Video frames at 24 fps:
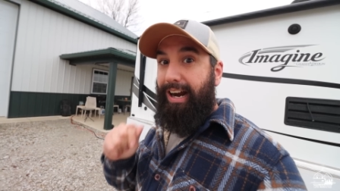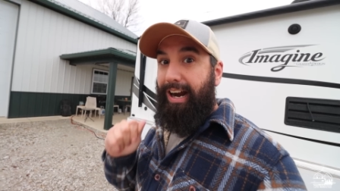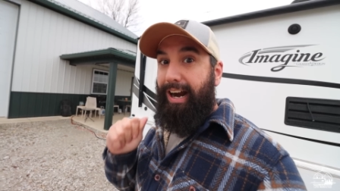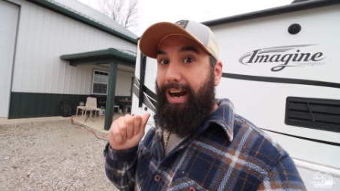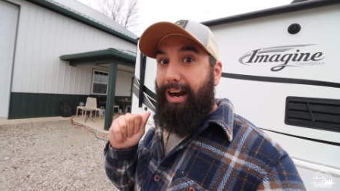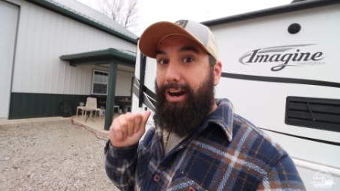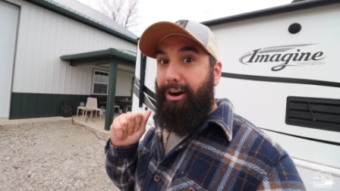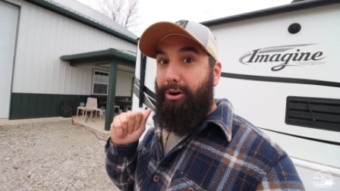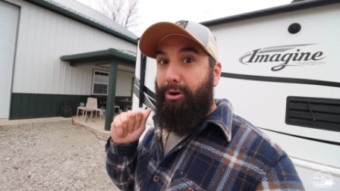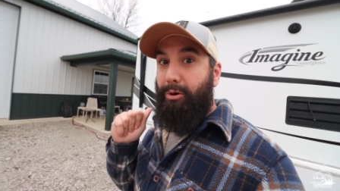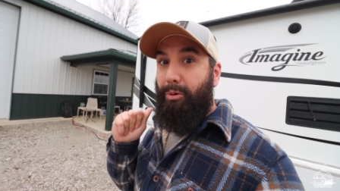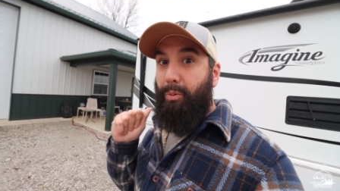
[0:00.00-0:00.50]

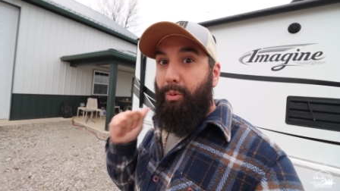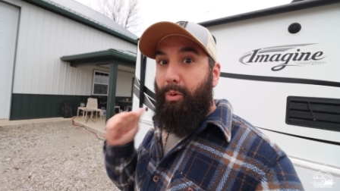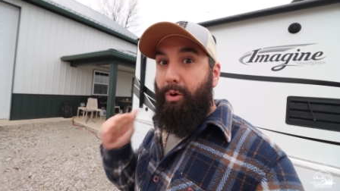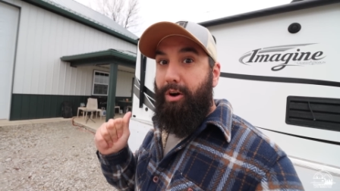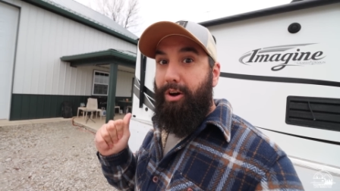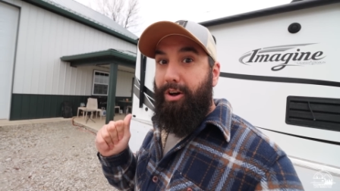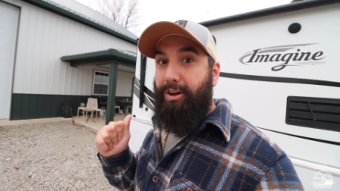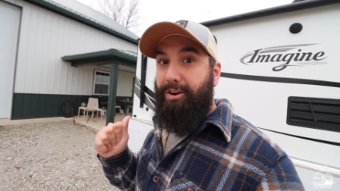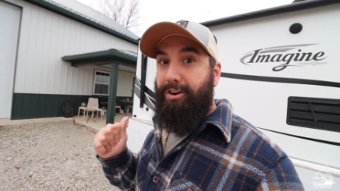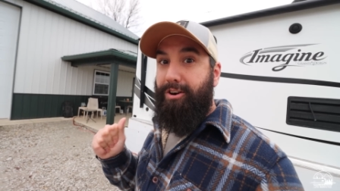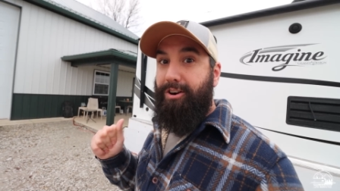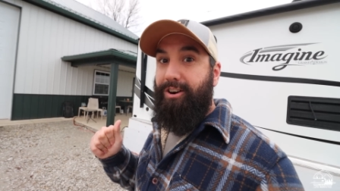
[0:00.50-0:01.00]
Our
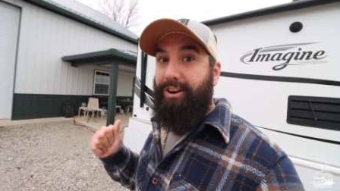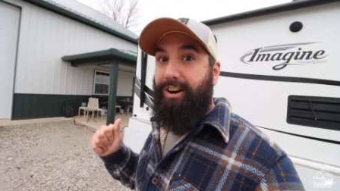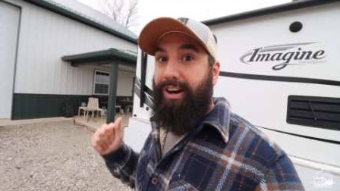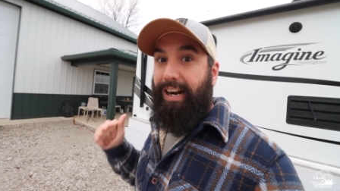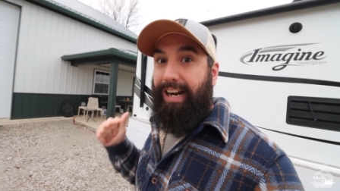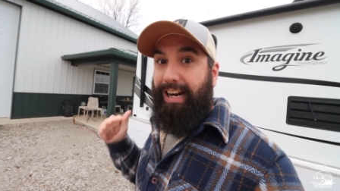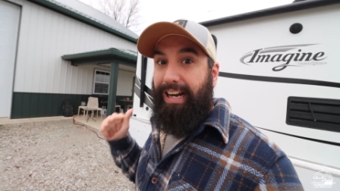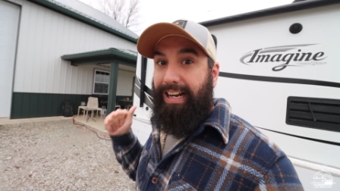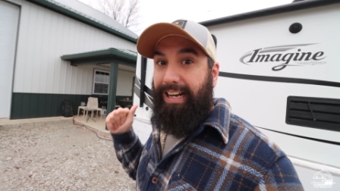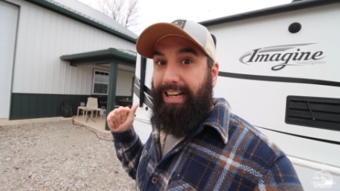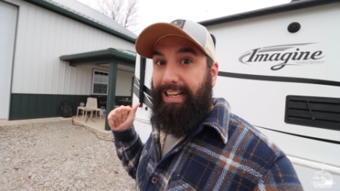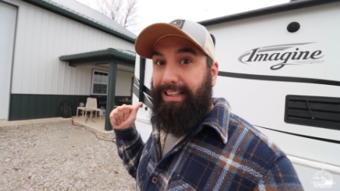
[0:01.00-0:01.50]
water
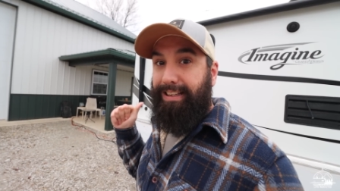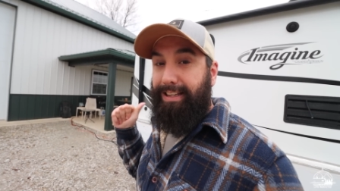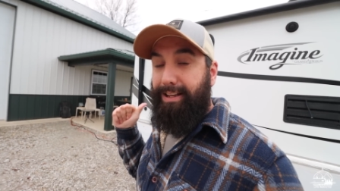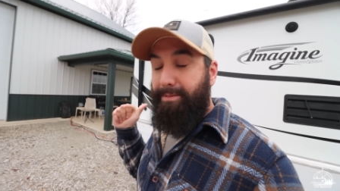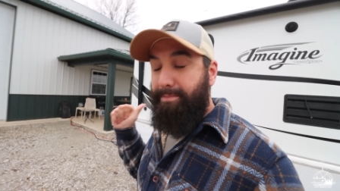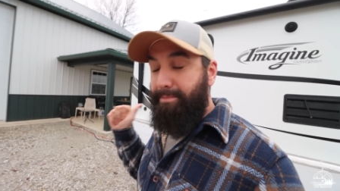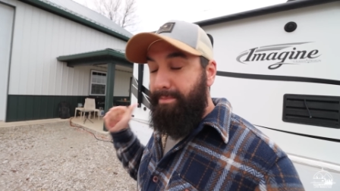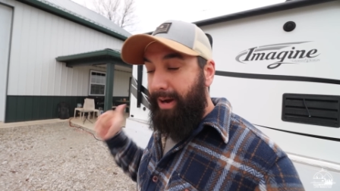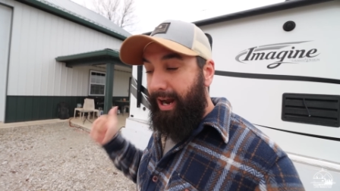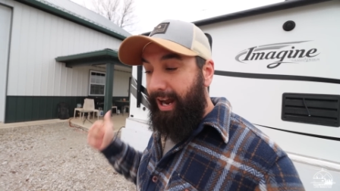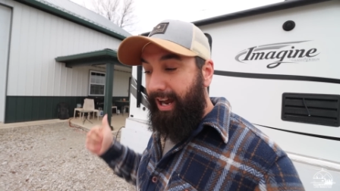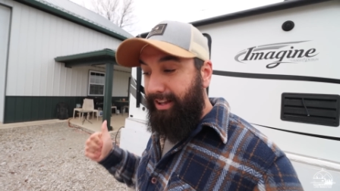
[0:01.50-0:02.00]
in the
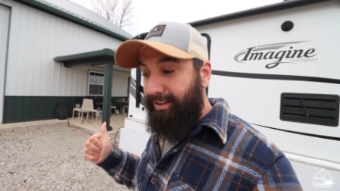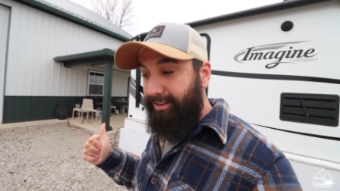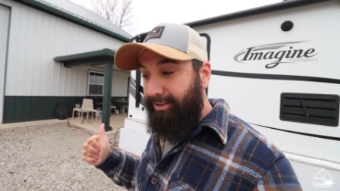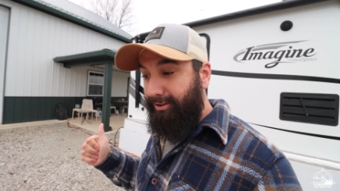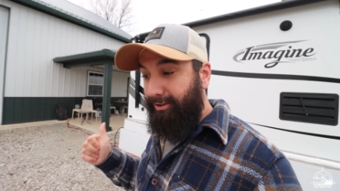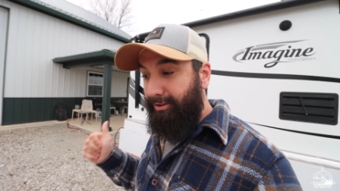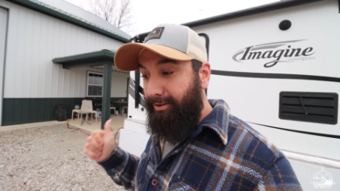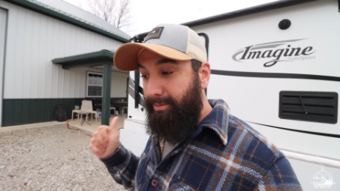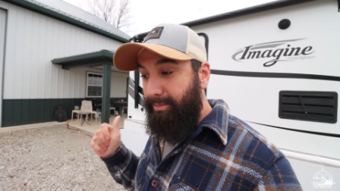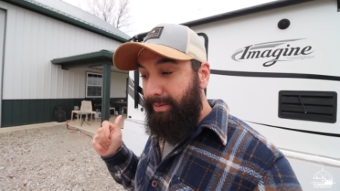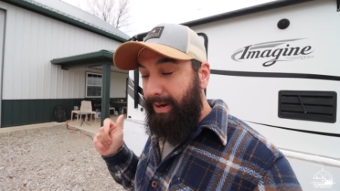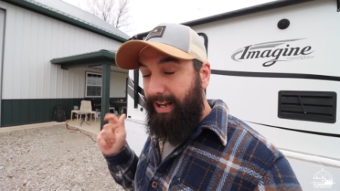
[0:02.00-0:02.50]

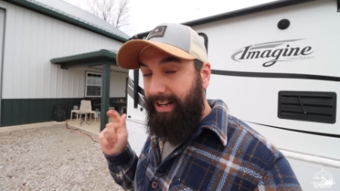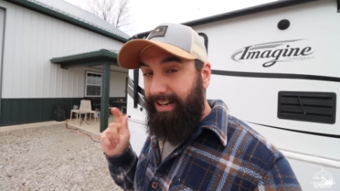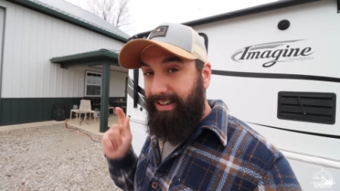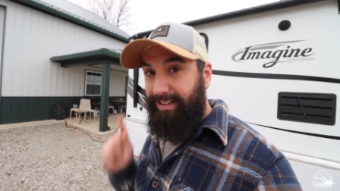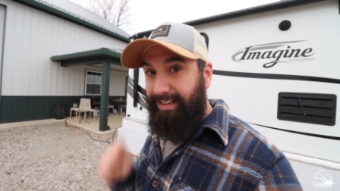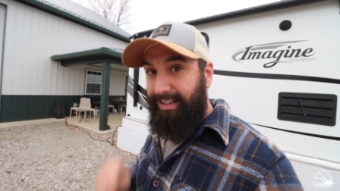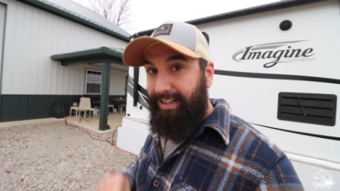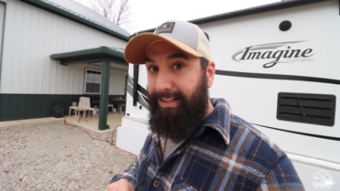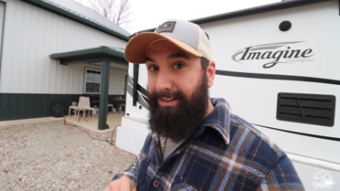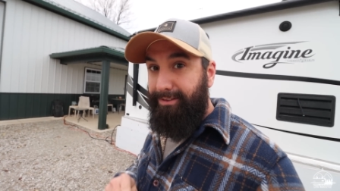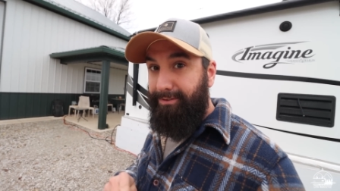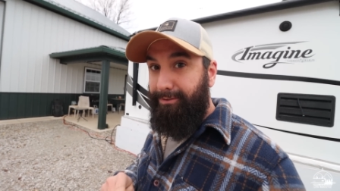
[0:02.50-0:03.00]
bathroom
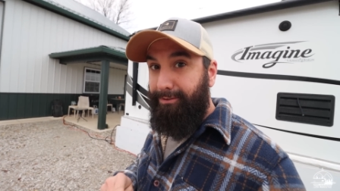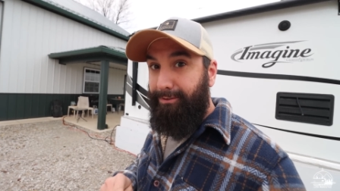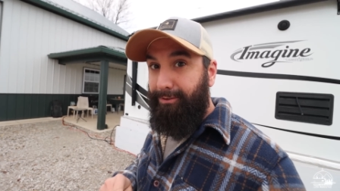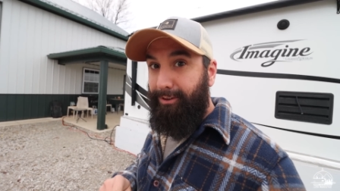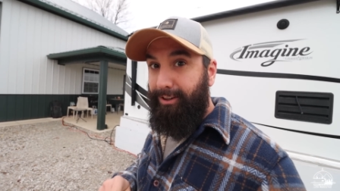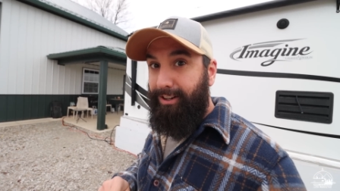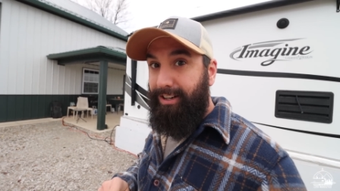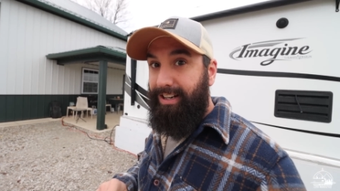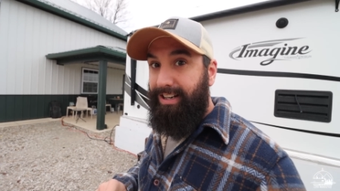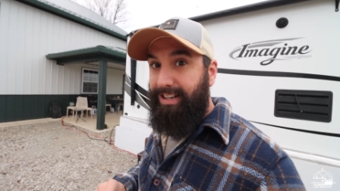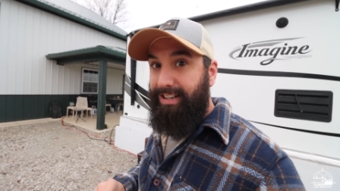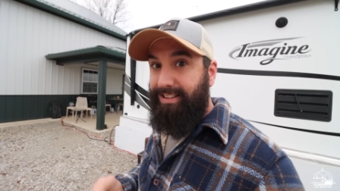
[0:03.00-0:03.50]
did
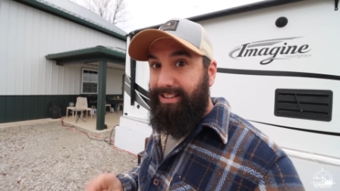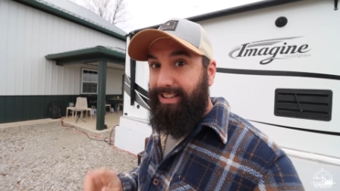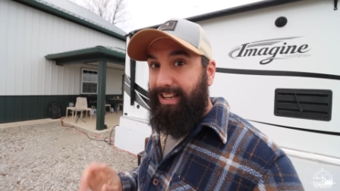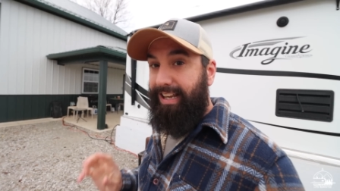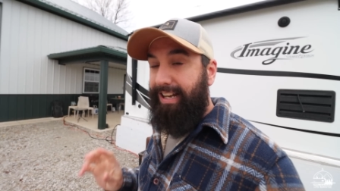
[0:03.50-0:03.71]
freeze.